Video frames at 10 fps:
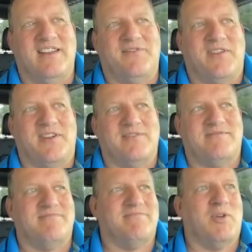If their
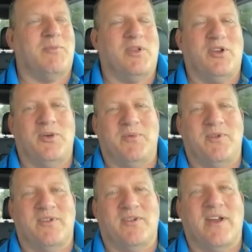mobile home
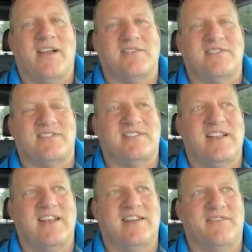or house is
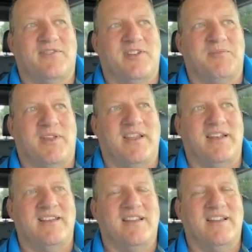sitting in a
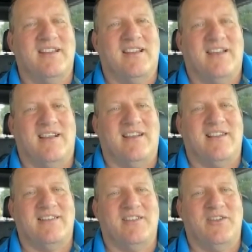floodplain,
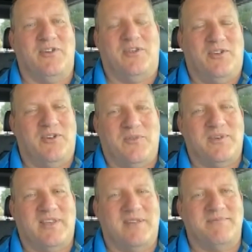you don't
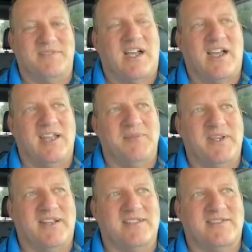want them dying
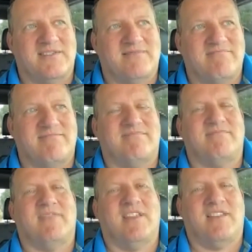because
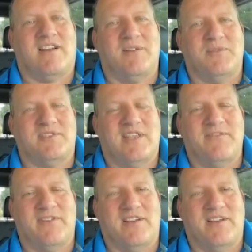they thought it was safe